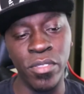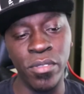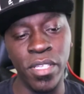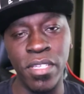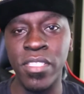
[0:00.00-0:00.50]

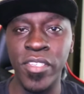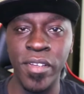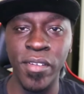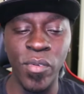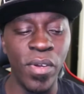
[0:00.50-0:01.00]
The
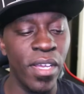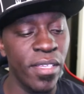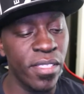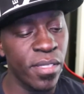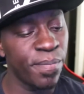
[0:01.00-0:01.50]
interior
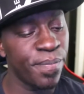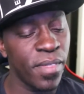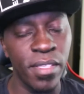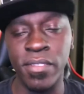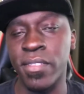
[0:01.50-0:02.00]
wise
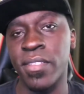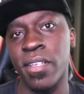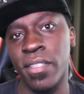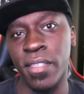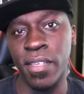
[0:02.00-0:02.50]
looks
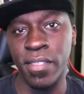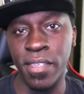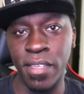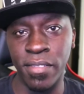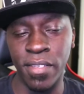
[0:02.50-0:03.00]
exactly like the
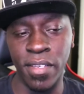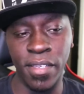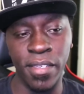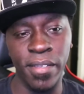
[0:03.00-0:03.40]
SI,